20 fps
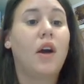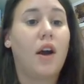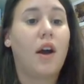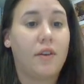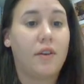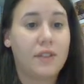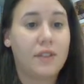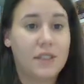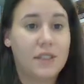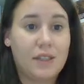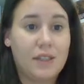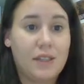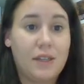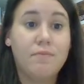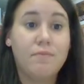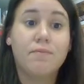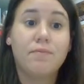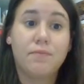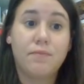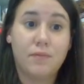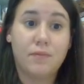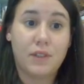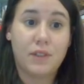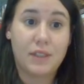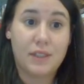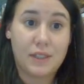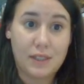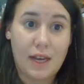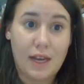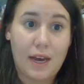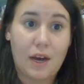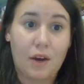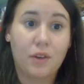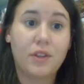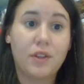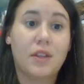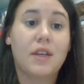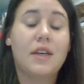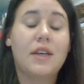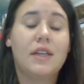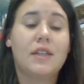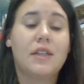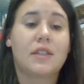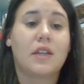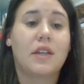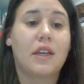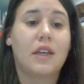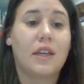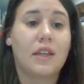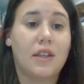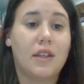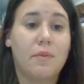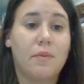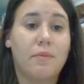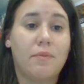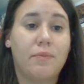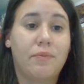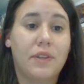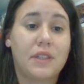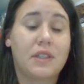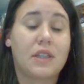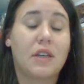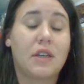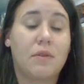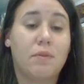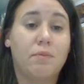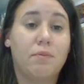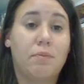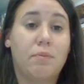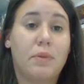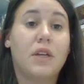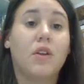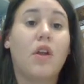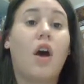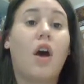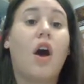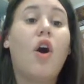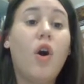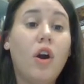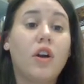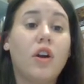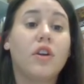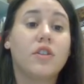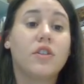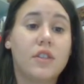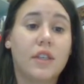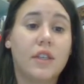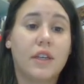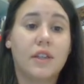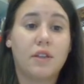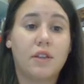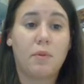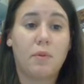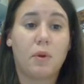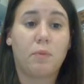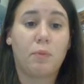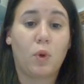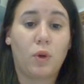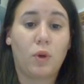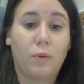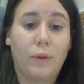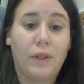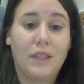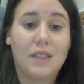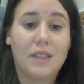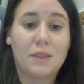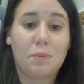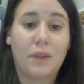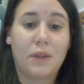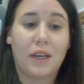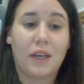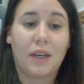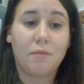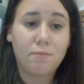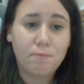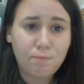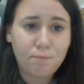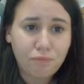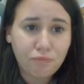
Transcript: Obviously, the South, it's going to be a lot harder to get them on board with this plan.